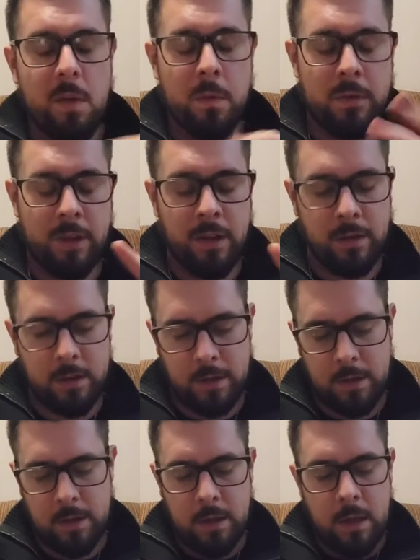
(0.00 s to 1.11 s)
Well, suddenly,
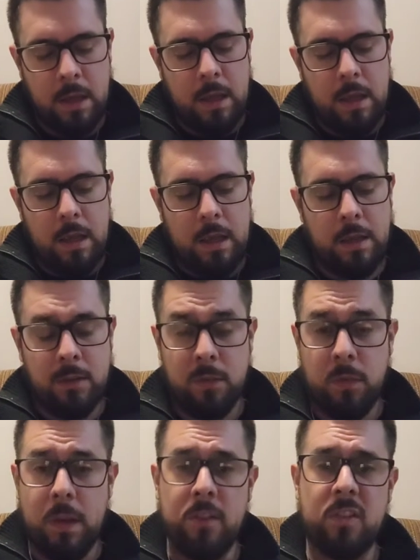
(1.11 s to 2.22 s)
he's
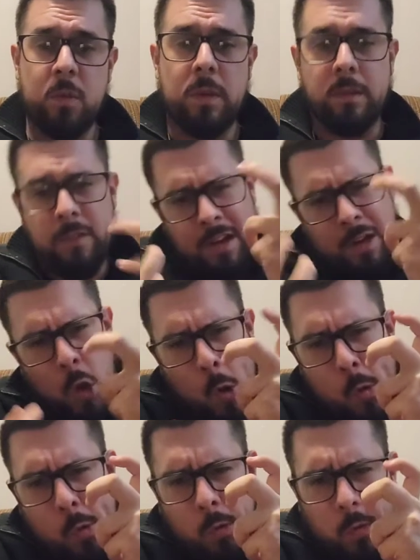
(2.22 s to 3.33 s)
faced with a very
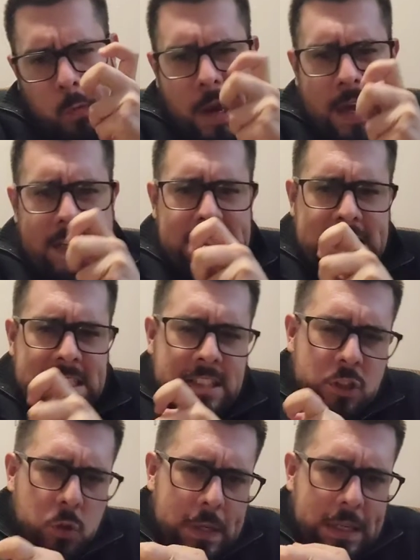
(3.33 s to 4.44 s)
old,
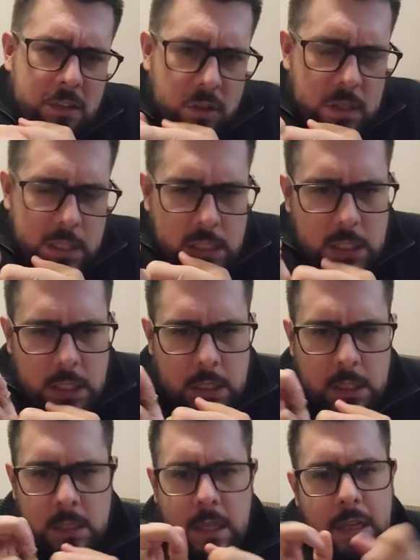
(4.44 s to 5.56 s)
wizened creature.
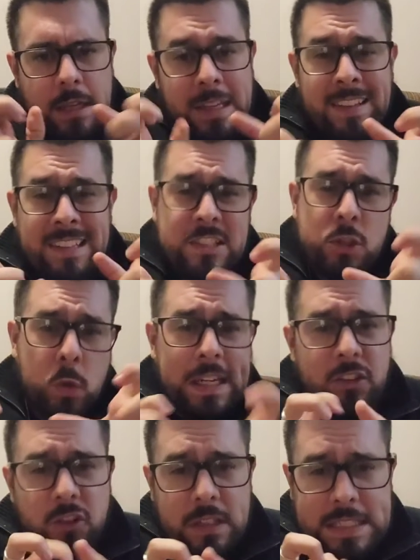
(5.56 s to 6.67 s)
And this
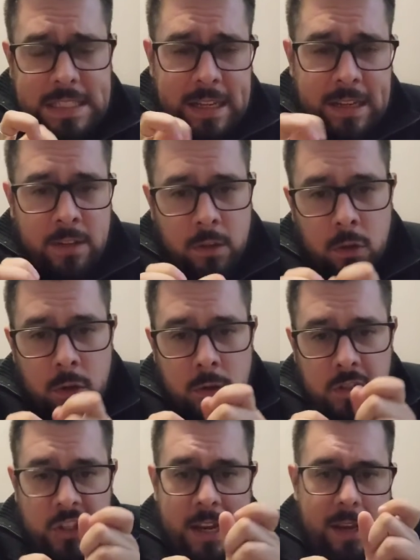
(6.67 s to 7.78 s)
creature says, "Oh,
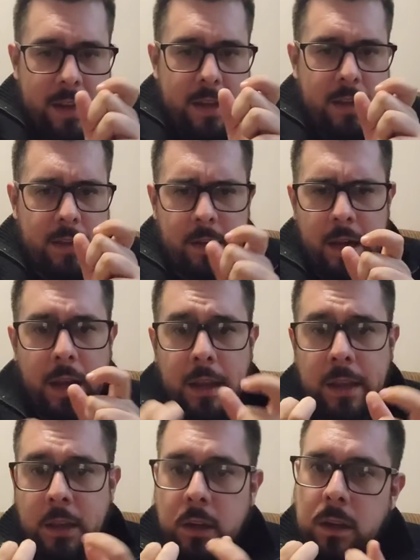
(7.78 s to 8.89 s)
Jack, I
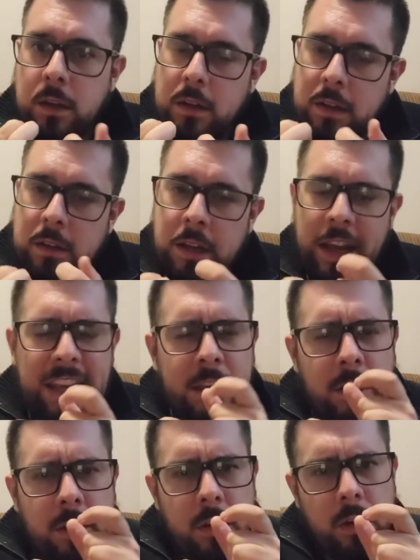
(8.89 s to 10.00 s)
hear
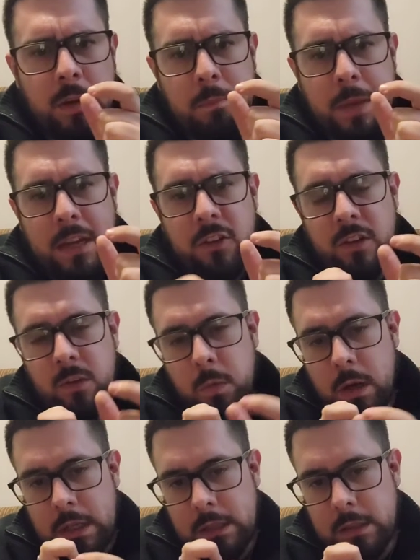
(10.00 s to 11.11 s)
you're impatient
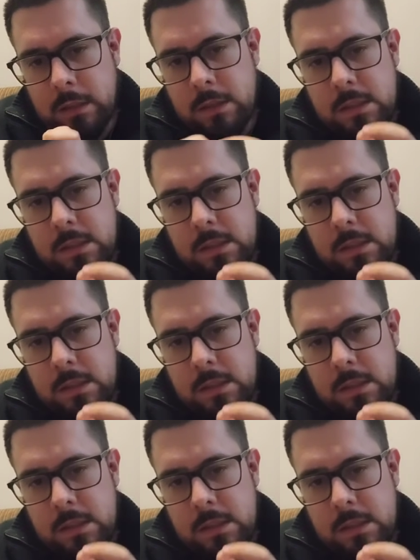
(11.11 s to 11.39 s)
one."